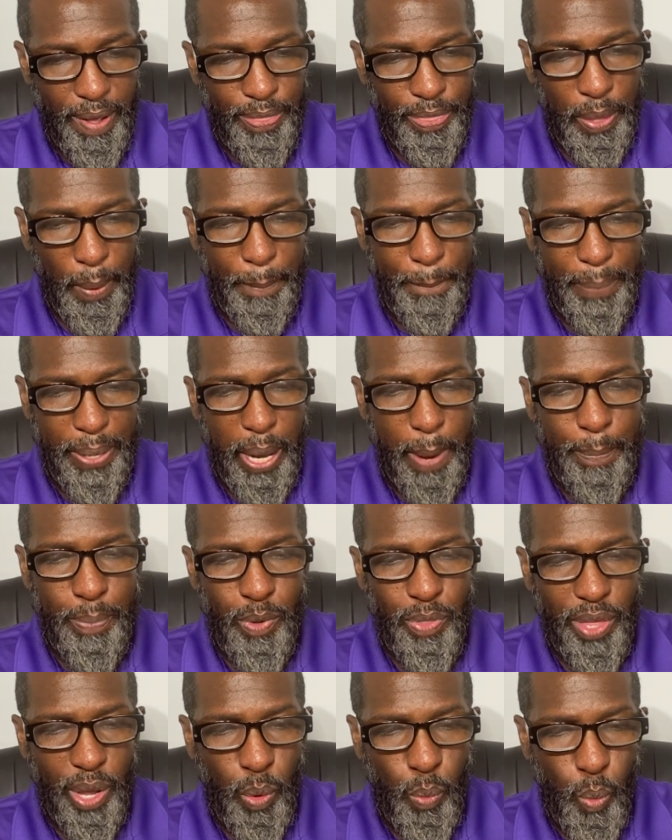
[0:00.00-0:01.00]
The
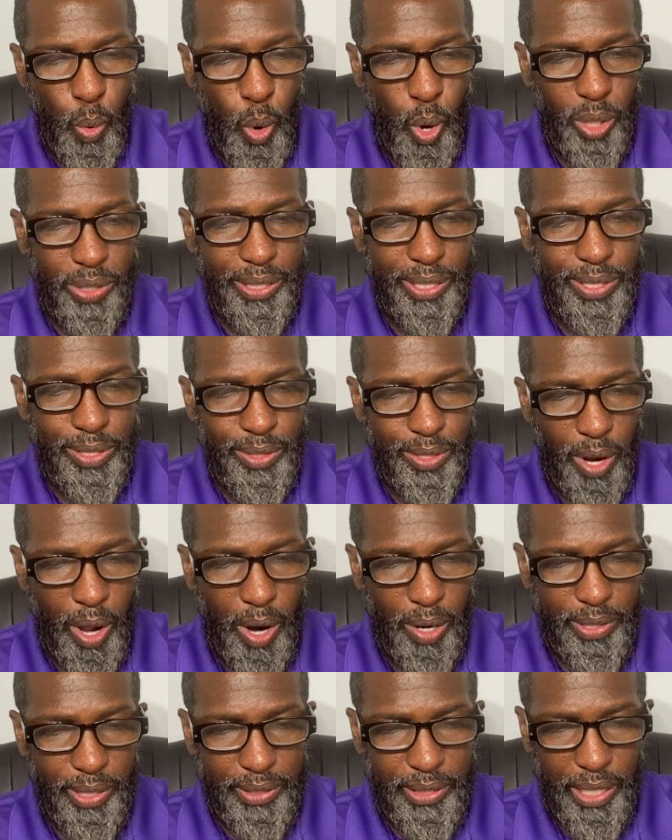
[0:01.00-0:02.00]
people that walked in
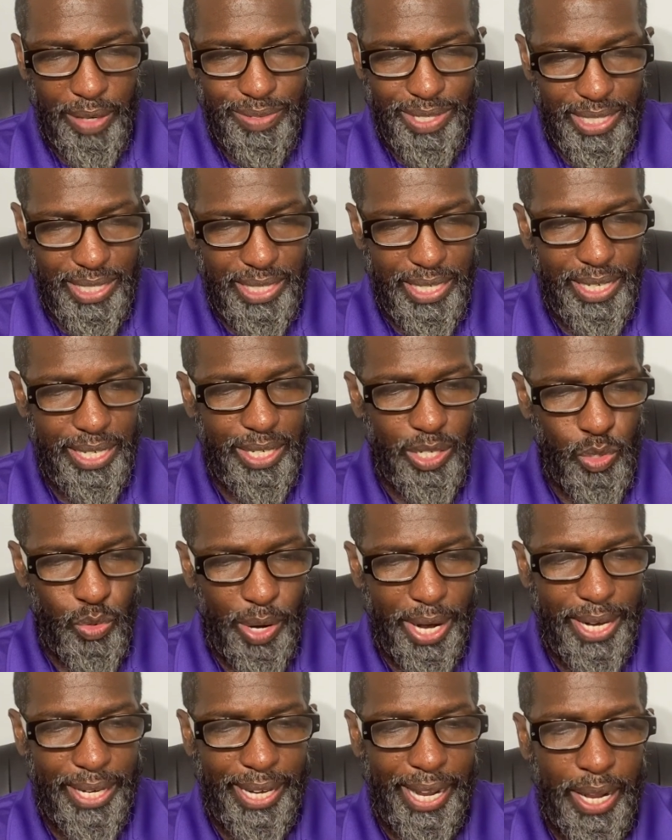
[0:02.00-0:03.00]
darkness have seen a
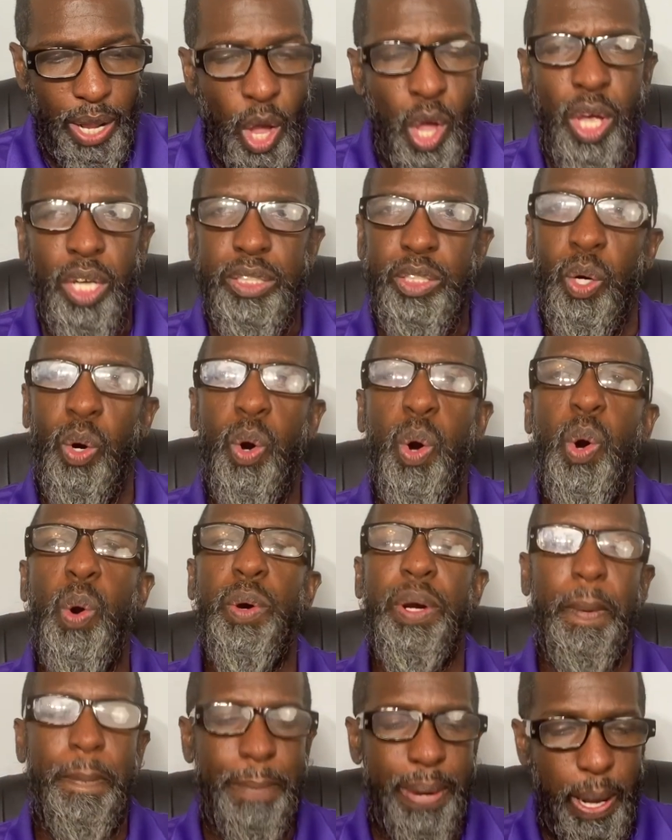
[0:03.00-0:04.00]
great light. So who
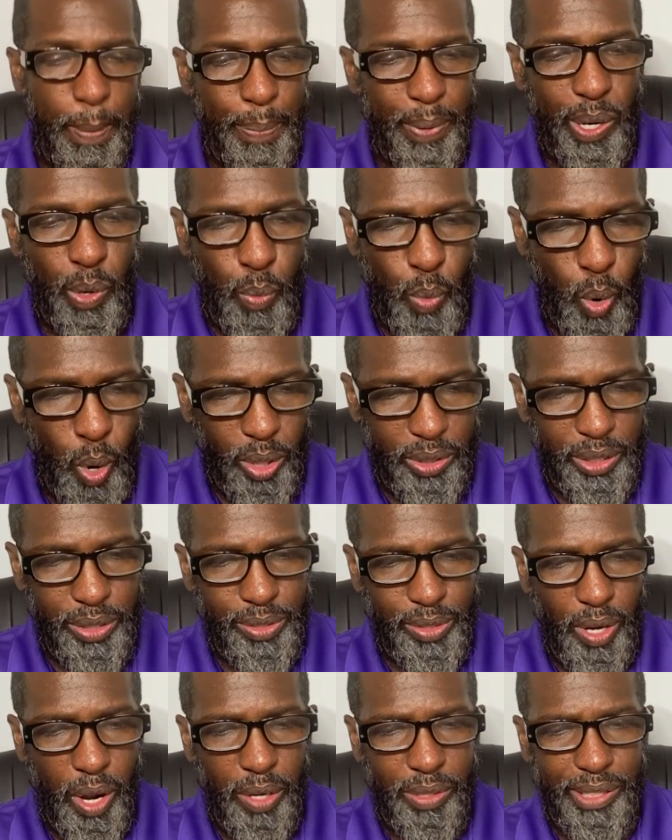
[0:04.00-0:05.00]
are the people that walked in
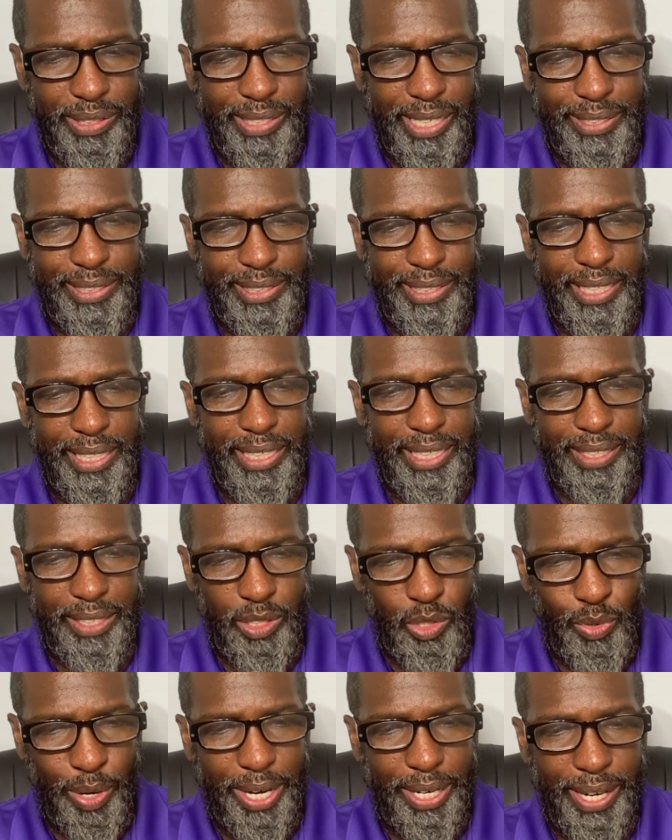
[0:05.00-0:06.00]
darkness have seen a
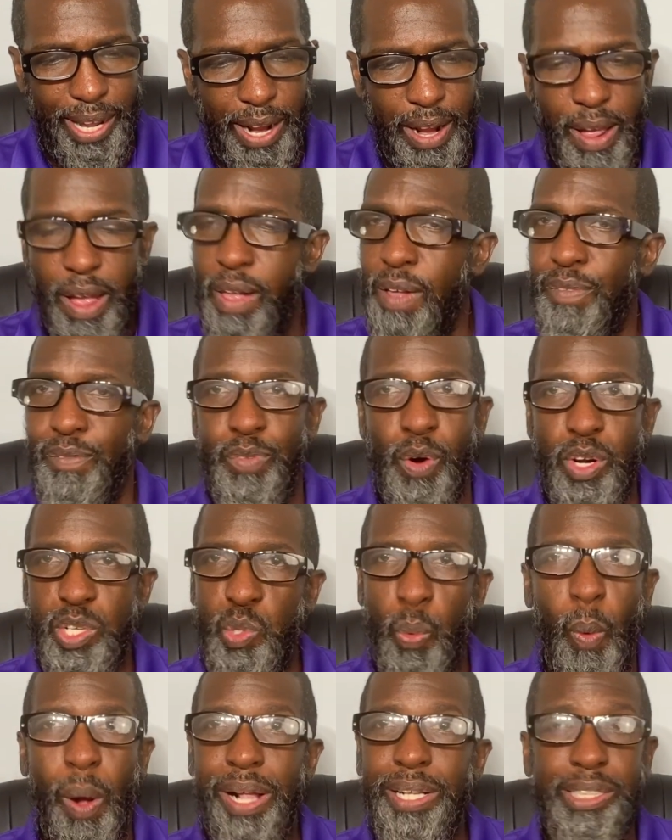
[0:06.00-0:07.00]
great light?
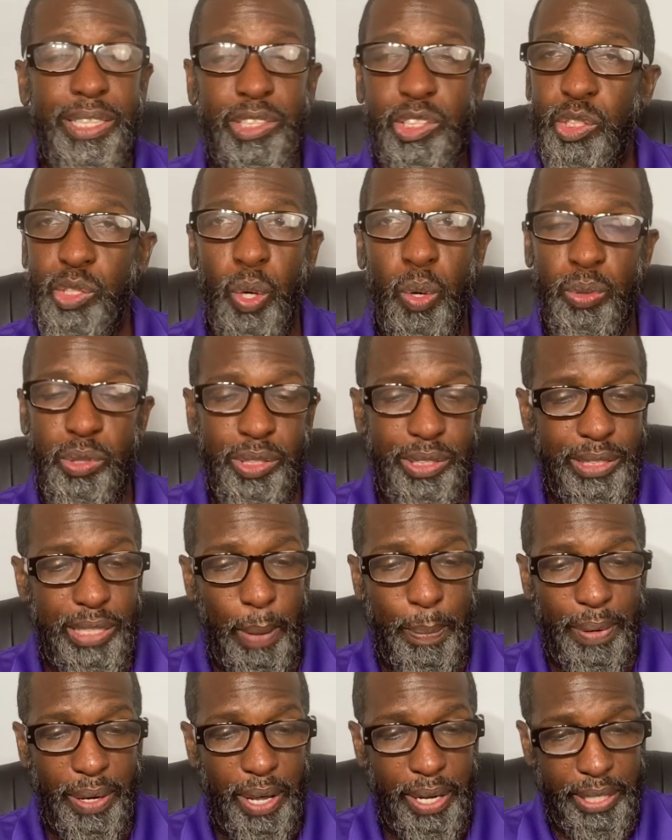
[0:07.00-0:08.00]
Verse 1 just told you
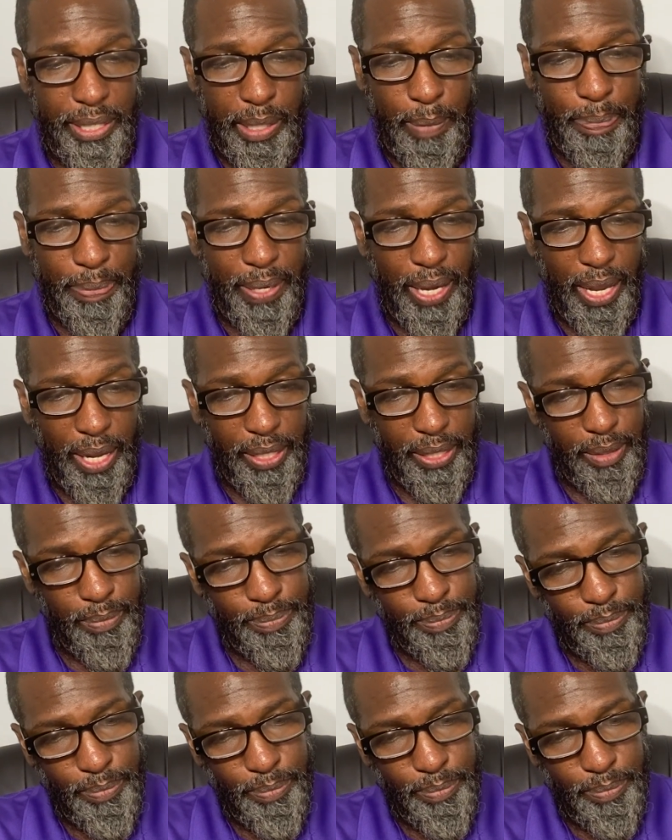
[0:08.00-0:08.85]
Zebulun and Naphtali.